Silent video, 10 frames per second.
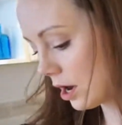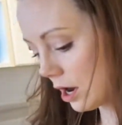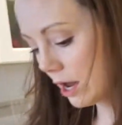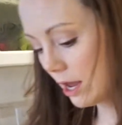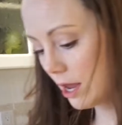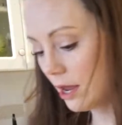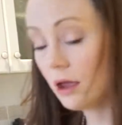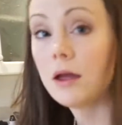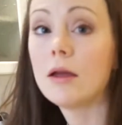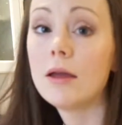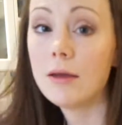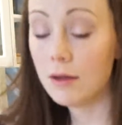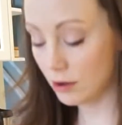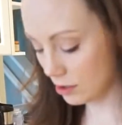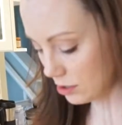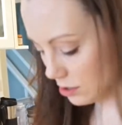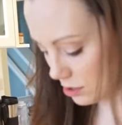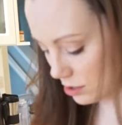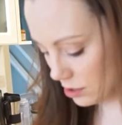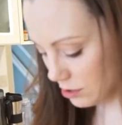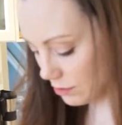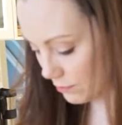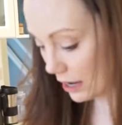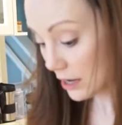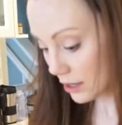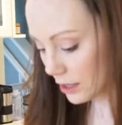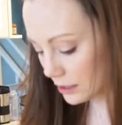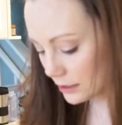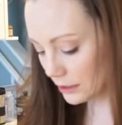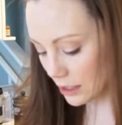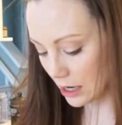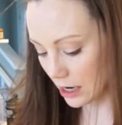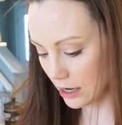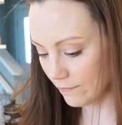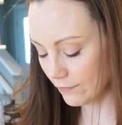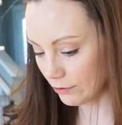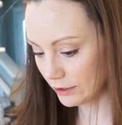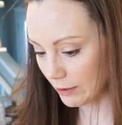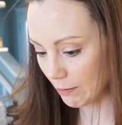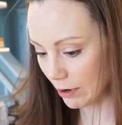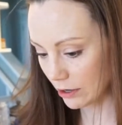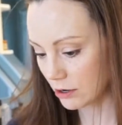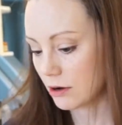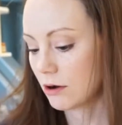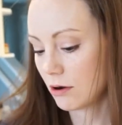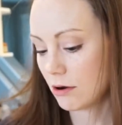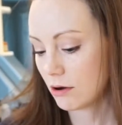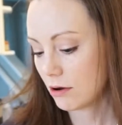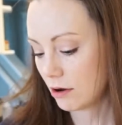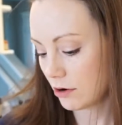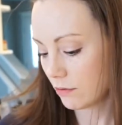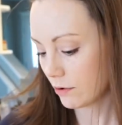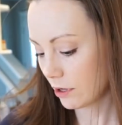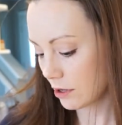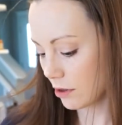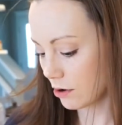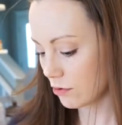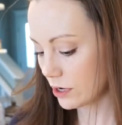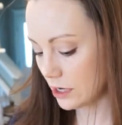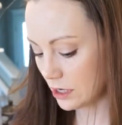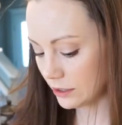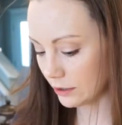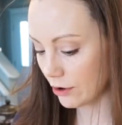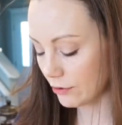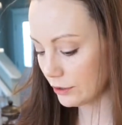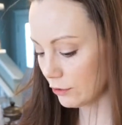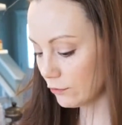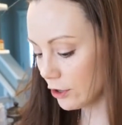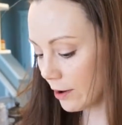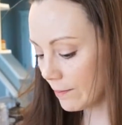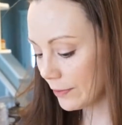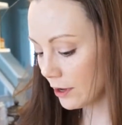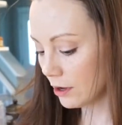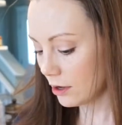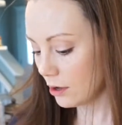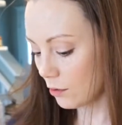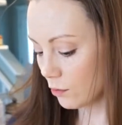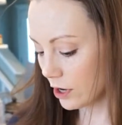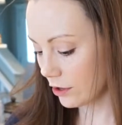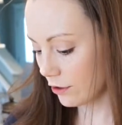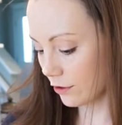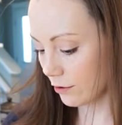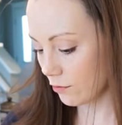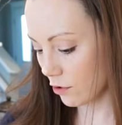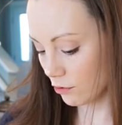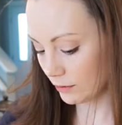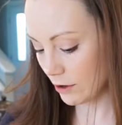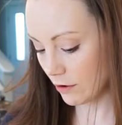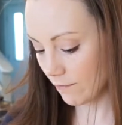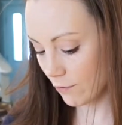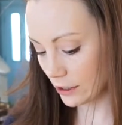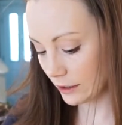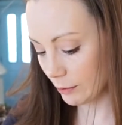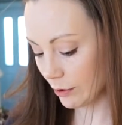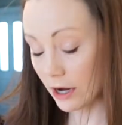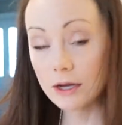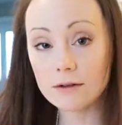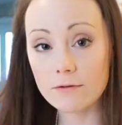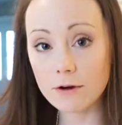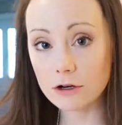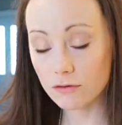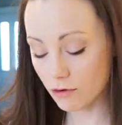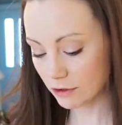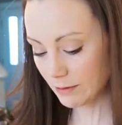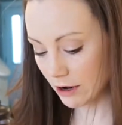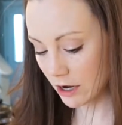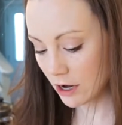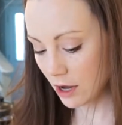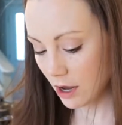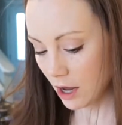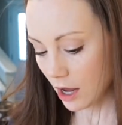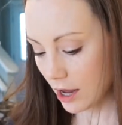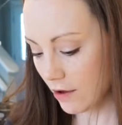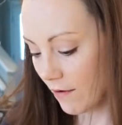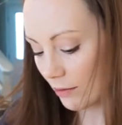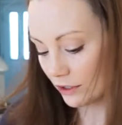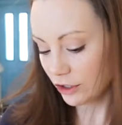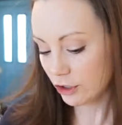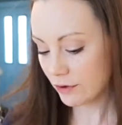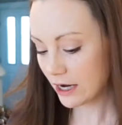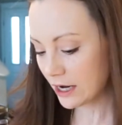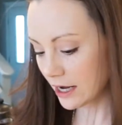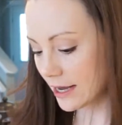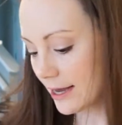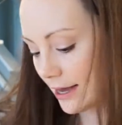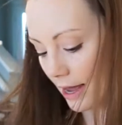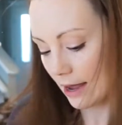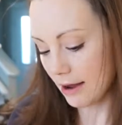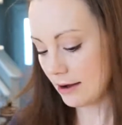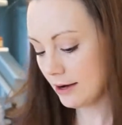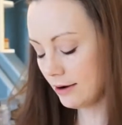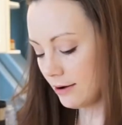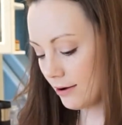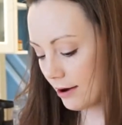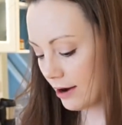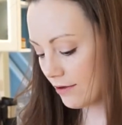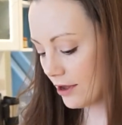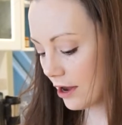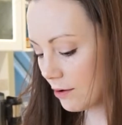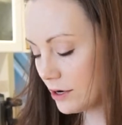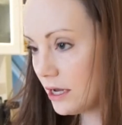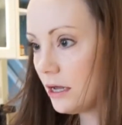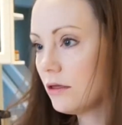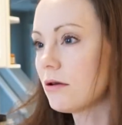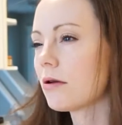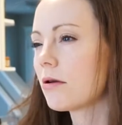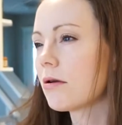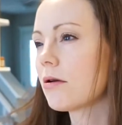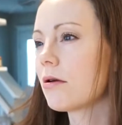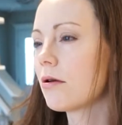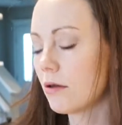I made it, I infused my butter on a really low heat on the stovetop with rosemary, 4 sprigs of fresh rosemary. If I was doing it again, I think I would either